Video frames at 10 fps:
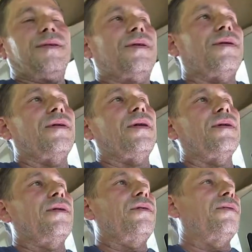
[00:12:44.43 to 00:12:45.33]
So here
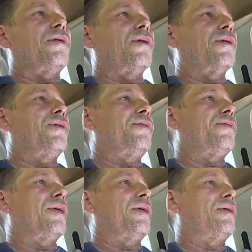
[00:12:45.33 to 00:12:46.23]
you are in
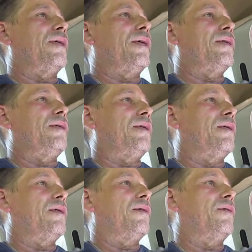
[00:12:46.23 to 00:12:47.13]

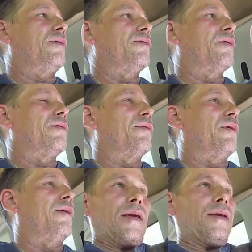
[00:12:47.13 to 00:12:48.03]
2018, all grown
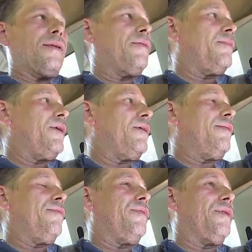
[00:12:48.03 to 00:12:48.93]
up, and you're making
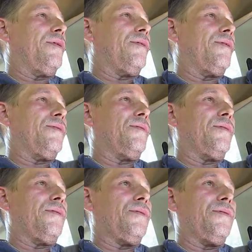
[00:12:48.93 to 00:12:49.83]
videos on
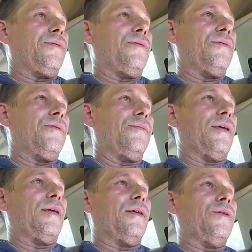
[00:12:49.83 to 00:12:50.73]
YouTube,
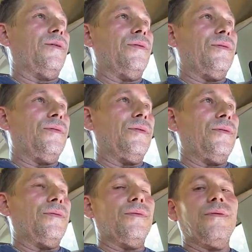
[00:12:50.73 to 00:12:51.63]
and you
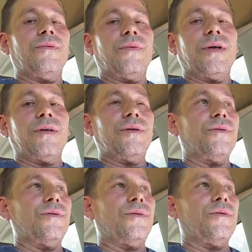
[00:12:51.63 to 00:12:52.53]
do what
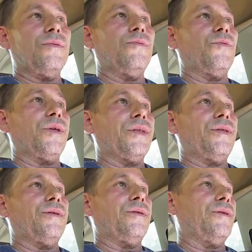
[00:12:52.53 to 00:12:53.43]
YouTube wants
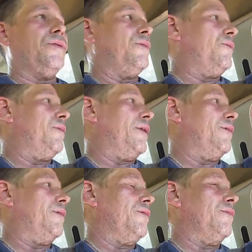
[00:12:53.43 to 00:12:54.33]
you to do,
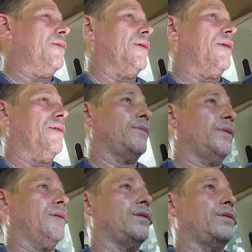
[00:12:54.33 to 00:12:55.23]
and you think
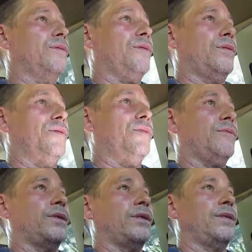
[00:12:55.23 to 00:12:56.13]
what YouTube
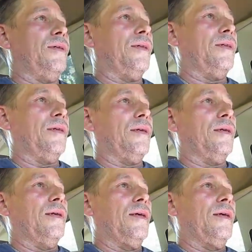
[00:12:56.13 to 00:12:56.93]
wants you to think,